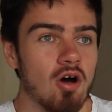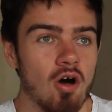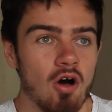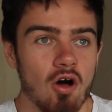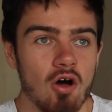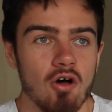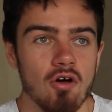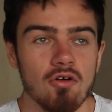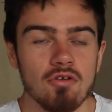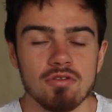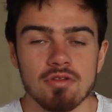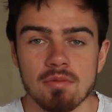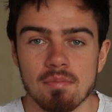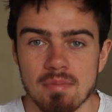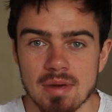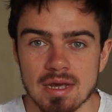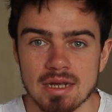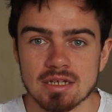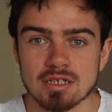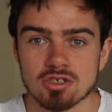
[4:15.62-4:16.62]
All the
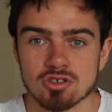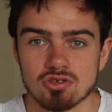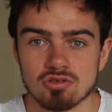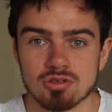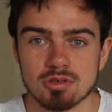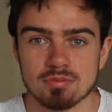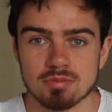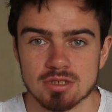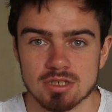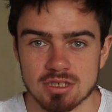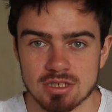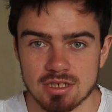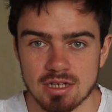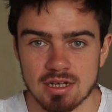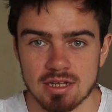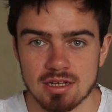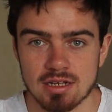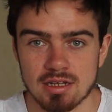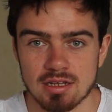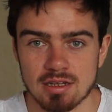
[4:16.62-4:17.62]
mainstream
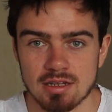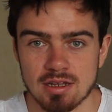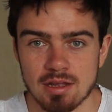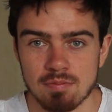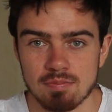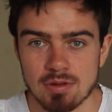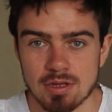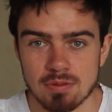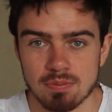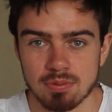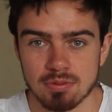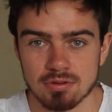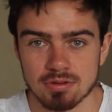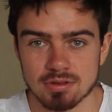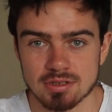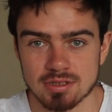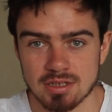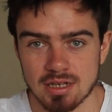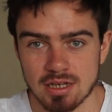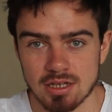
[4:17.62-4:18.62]
shit that people
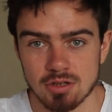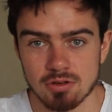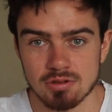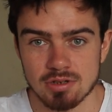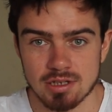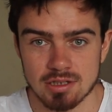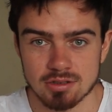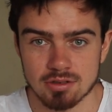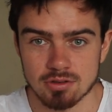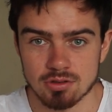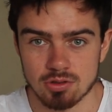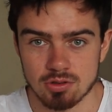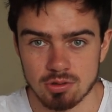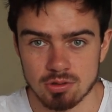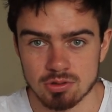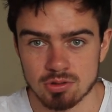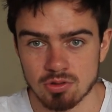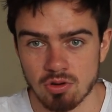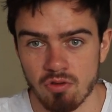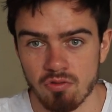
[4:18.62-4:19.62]
say you need to
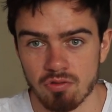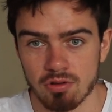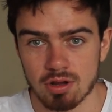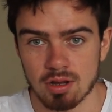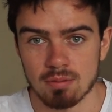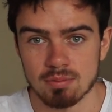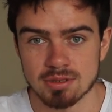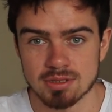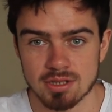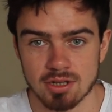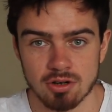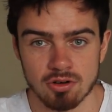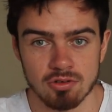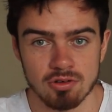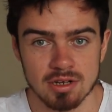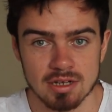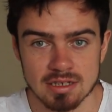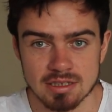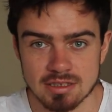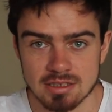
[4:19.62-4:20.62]
do to overcome
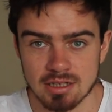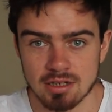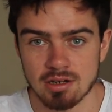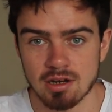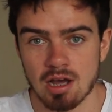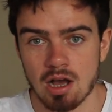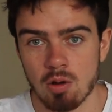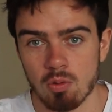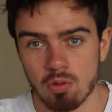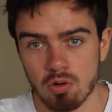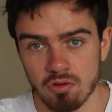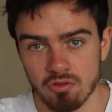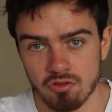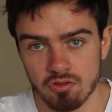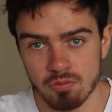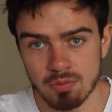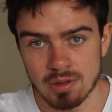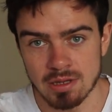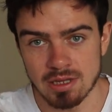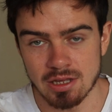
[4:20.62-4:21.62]
stuttering did not work
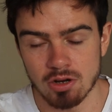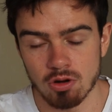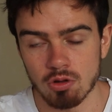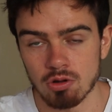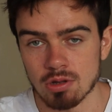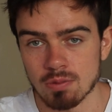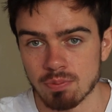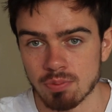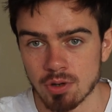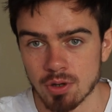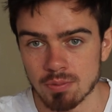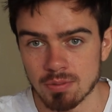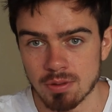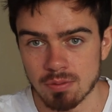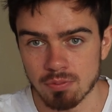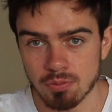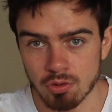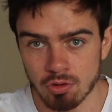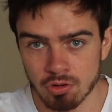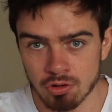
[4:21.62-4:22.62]
for me. It only put me
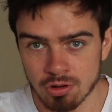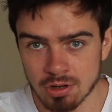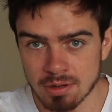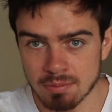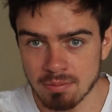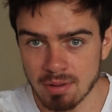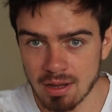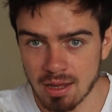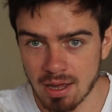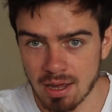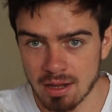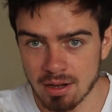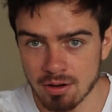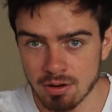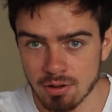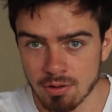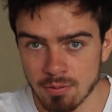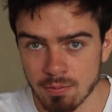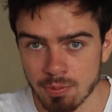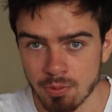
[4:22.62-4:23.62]
more in my
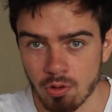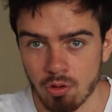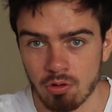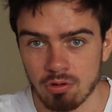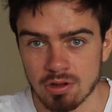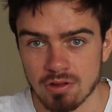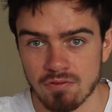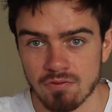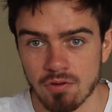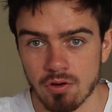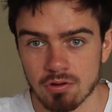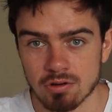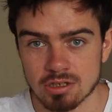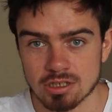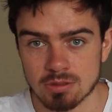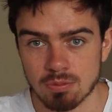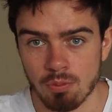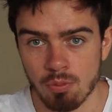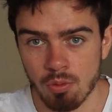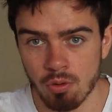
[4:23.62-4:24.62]
head, only
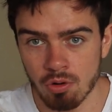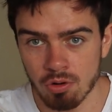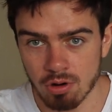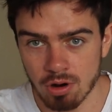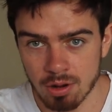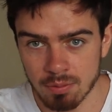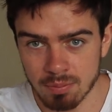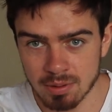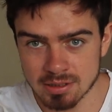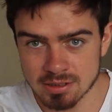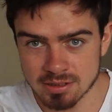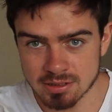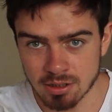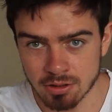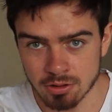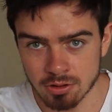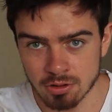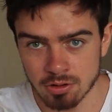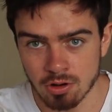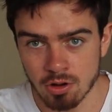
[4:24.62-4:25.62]
focused more on my
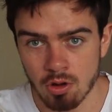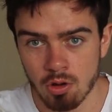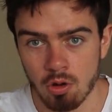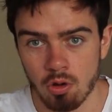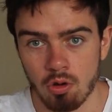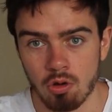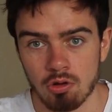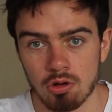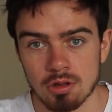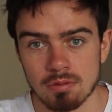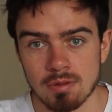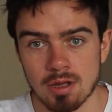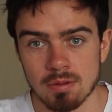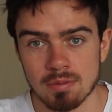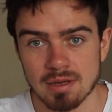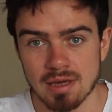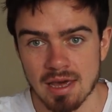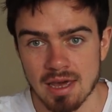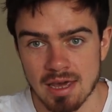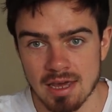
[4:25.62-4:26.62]
stutter, only made
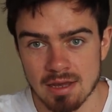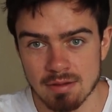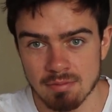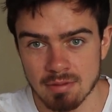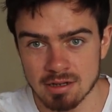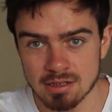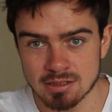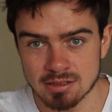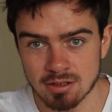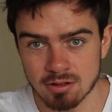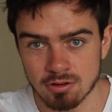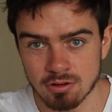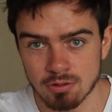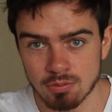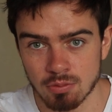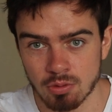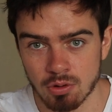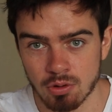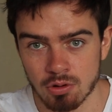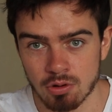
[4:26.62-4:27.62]
me hate my stutter
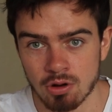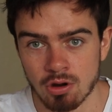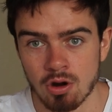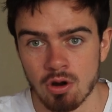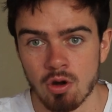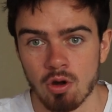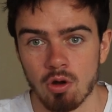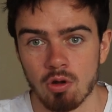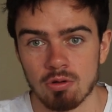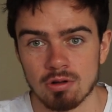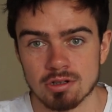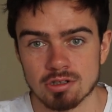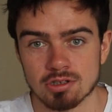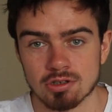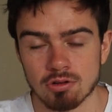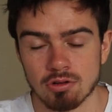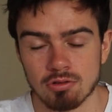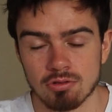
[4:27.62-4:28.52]
more, only